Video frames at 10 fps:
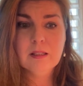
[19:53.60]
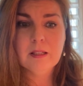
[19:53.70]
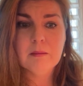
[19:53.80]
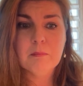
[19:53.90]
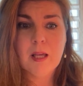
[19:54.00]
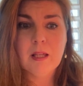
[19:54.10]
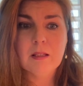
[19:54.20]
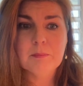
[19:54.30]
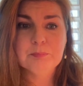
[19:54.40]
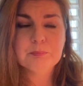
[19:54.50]
It
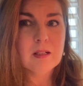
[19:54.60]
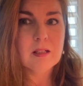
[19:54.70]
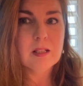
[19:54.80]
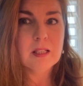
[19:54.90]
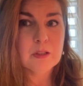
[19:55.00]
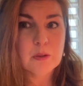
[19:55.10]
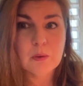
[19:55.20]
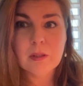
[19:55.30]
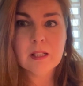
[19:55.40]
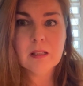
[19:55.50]
meant
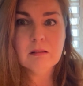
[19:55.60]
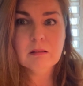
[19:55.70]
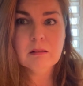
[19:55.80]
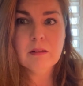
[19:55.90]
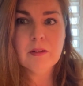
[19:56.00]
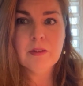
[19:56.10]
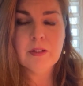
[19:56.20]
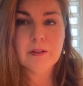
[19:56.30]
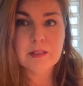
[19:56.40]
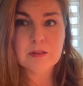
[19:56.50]
ignoring
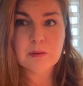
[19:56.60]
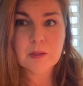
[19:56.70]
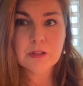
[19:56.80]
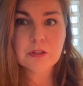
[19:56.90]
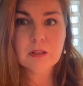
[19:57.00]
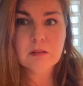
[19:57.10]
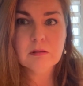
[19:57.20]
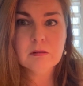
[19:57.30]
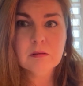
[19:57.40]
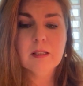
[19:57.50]
their
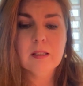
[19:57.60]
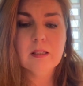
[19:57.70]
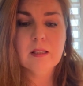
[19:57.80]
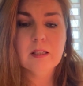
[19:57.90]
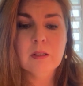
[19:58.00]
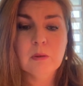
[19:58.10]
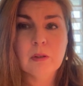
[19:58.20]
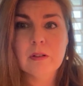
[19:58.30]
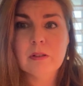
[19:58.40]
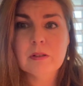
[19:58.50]
intuition in
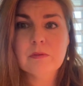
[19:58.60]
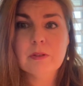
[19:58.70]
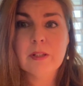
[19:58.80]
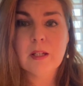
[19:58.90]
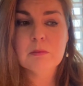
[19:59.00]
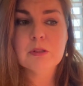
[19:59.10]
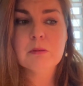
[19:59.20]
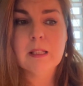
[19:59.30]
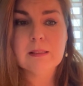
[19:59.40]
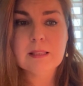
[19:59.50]
order for them to
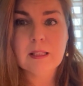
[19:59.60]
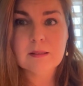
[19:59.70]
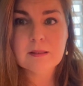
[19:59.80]
maintain